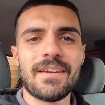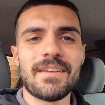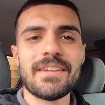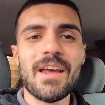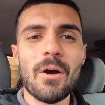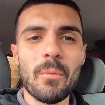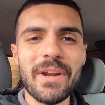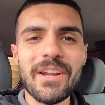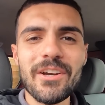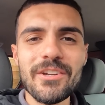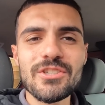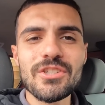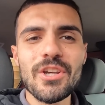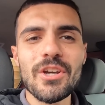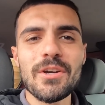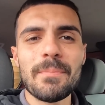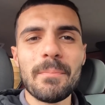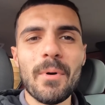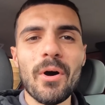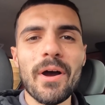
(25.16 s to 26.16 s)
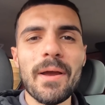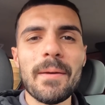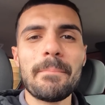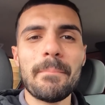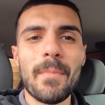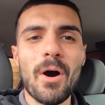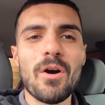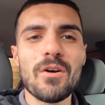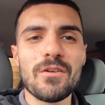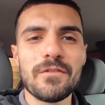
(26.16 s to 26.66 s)
Now, when I took my
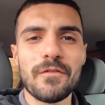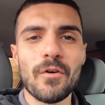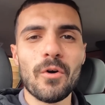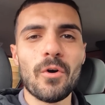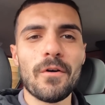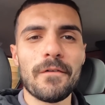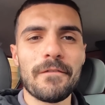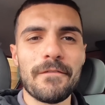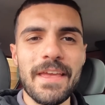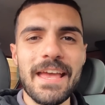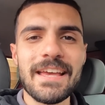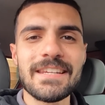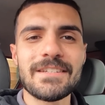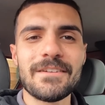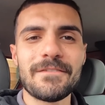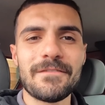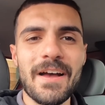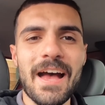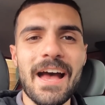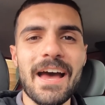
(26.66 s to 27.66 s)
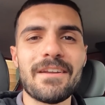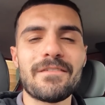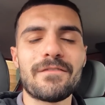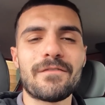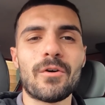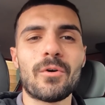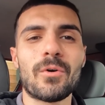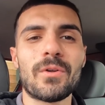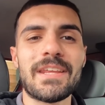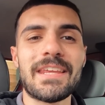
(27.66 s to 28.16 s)
Mk4 Fiesta van
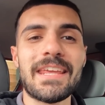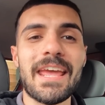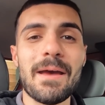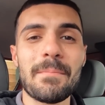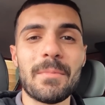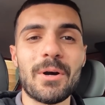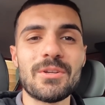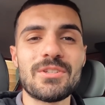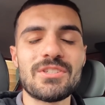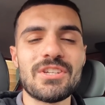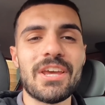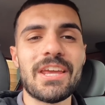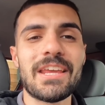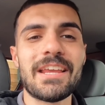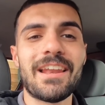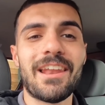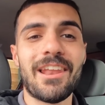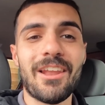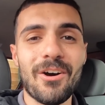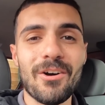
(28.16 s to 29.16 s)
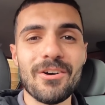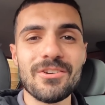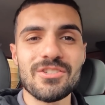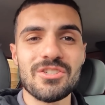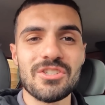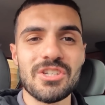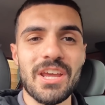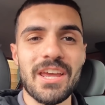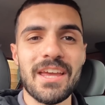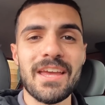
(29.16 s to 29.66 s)
for the MOT
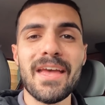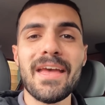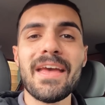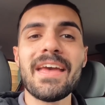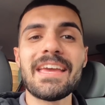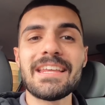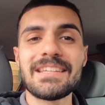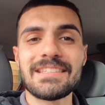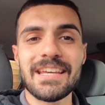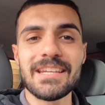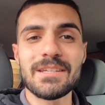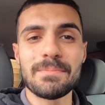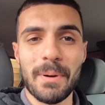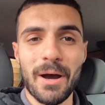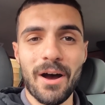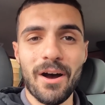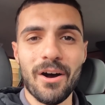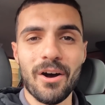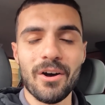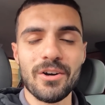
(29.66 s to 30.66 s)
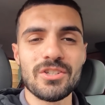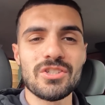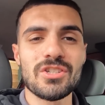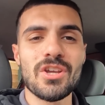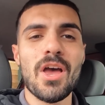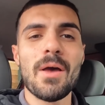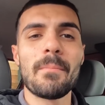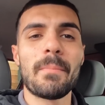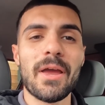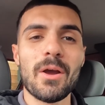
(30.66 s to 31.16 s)
last year, it did pass,
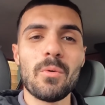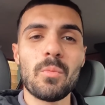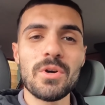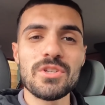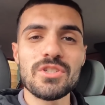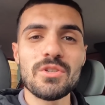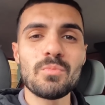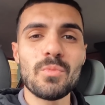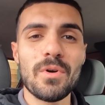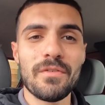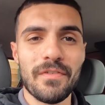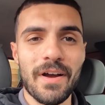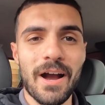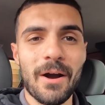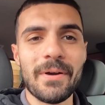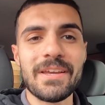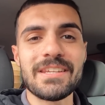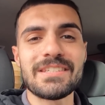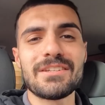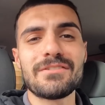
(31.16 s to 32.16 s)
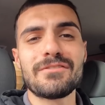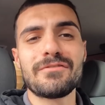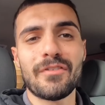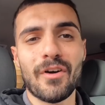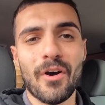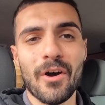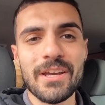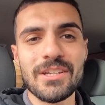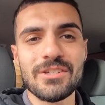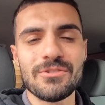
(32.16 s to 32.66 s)
but it wasn't without its
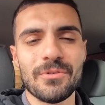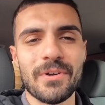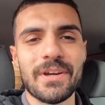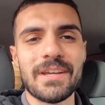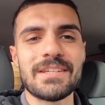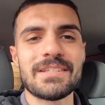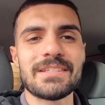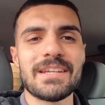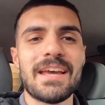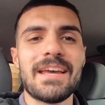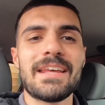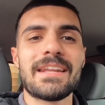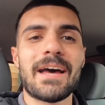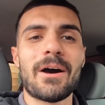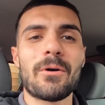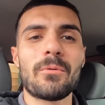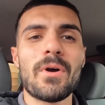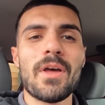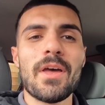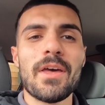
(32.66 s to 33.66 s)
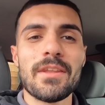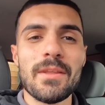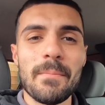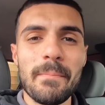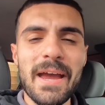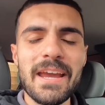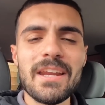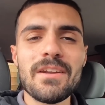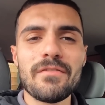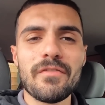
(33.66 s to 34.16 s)
advisories. Now, the
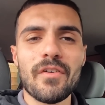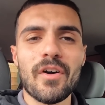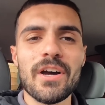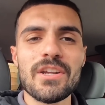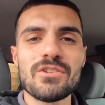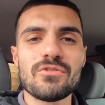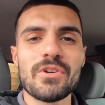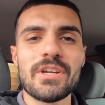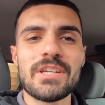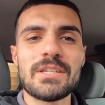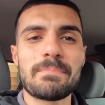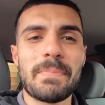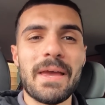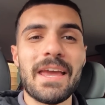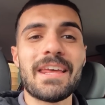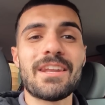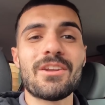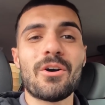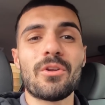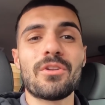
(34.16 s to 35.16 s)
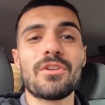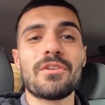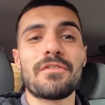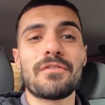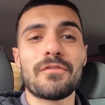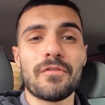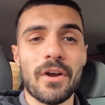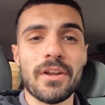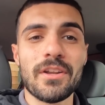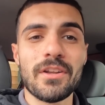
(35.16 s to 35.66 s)
main advisories being on the
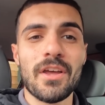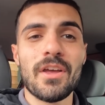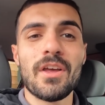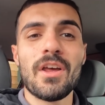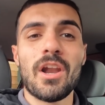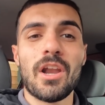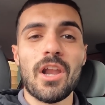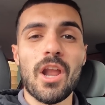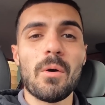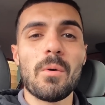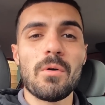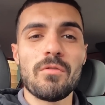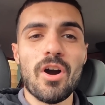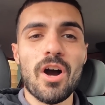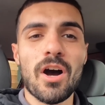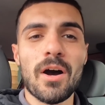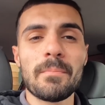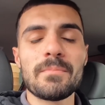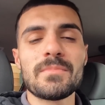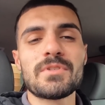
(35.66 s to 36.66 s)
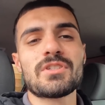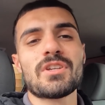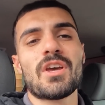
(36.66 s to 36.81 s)
front lower arms,